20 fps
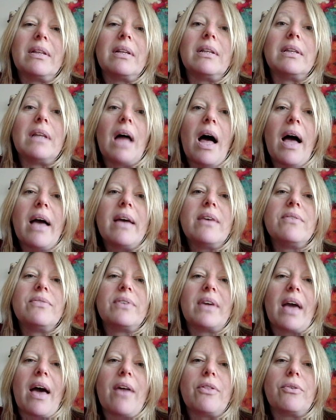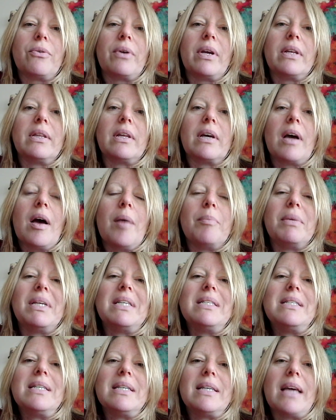the live gathering, the
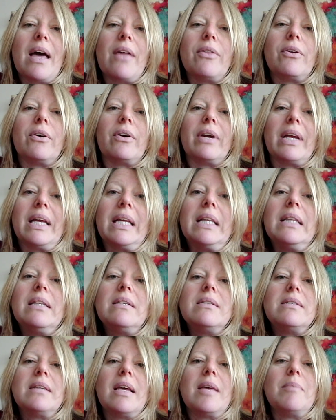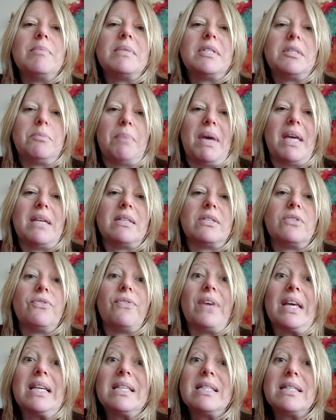coming together in the same space,
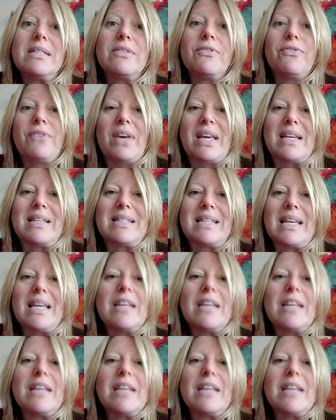face to face,